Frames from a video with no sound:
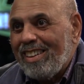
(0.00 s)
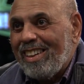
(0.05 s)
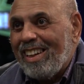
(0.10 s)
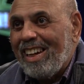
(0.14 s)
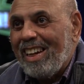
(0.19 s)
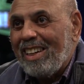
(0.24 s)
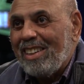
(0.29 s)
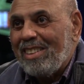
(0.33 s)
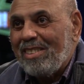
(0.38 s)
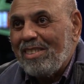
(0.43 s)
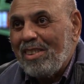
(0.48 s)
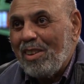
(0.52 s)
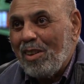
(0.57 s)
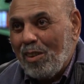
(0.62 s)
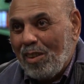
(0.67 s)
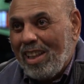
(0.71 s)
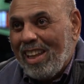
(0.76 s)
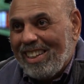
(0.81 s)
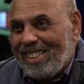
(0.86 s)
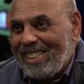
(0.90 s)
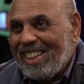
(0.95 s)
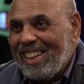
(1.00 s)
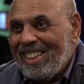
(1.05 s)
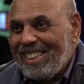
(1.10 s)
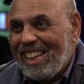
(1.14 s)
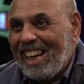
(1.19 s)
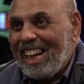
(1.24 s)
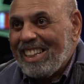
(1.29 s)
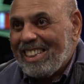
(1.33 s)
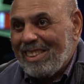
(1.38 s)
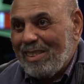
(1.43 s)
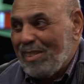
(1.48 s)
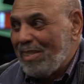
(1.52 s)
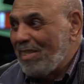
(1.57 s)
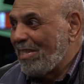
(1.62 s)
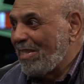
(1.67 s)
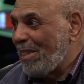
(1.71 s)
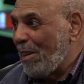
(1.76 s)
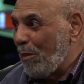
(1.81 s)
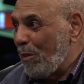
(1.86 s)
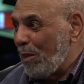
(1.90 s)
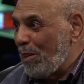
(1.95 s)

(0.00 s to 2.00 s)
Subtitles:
And you know, that can sit